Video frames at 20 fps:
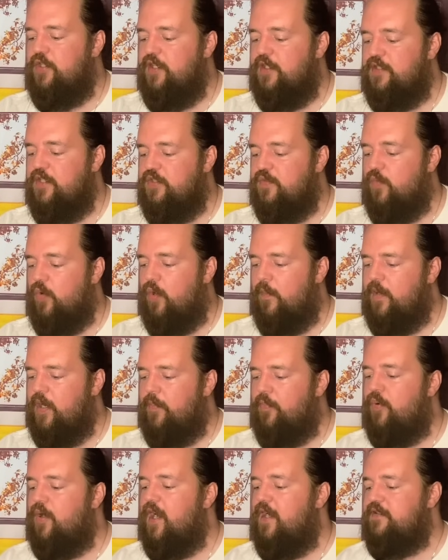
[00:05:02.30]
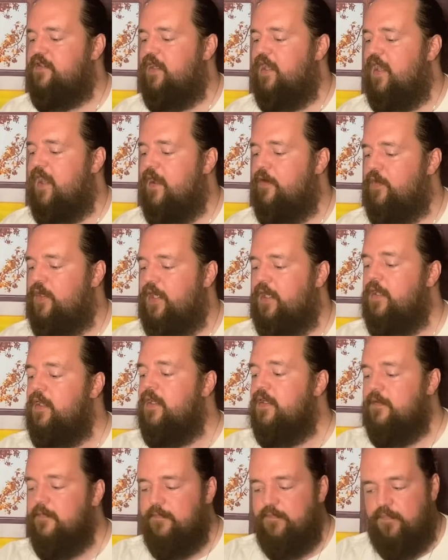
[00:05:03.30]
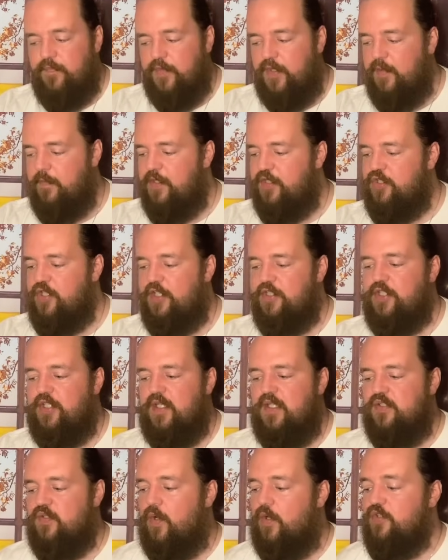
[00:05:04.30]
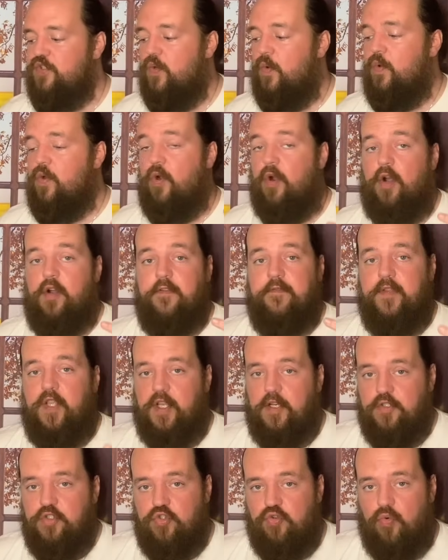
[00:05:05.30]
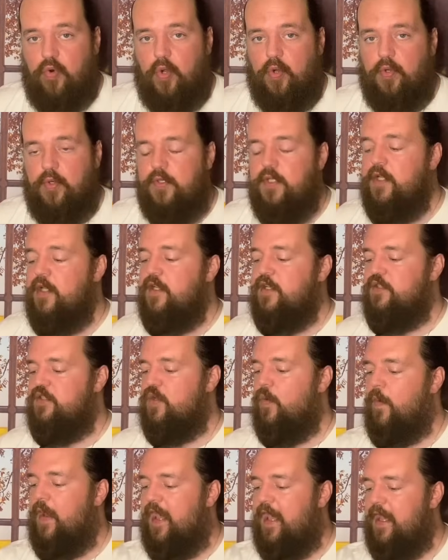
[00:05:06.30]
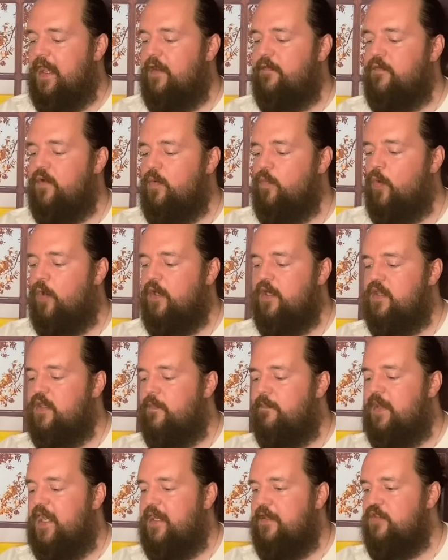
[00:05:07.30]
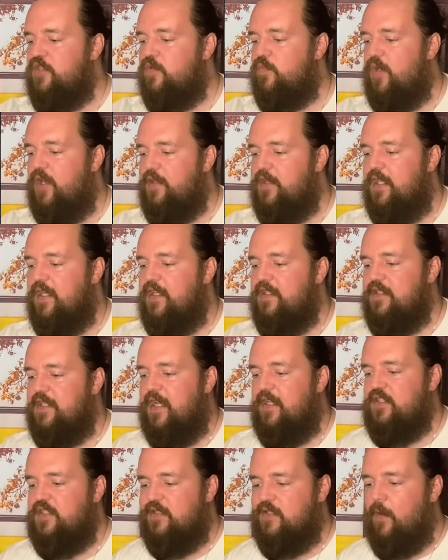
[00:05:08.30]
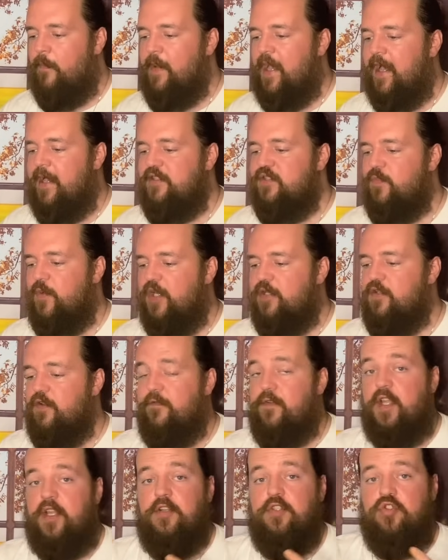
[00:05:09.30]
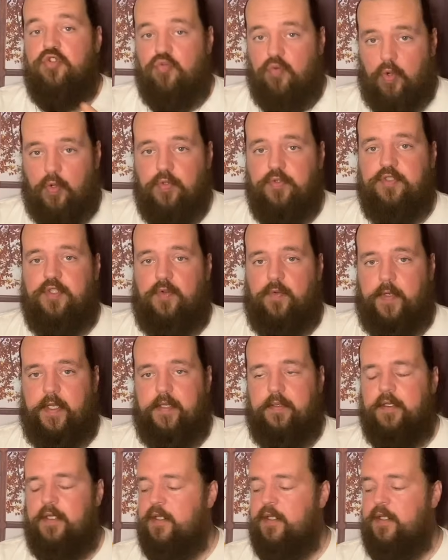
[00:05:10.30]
this is more about practicality. The Magician is also a card of control. So every one of the main spread things has some aspect of control to it.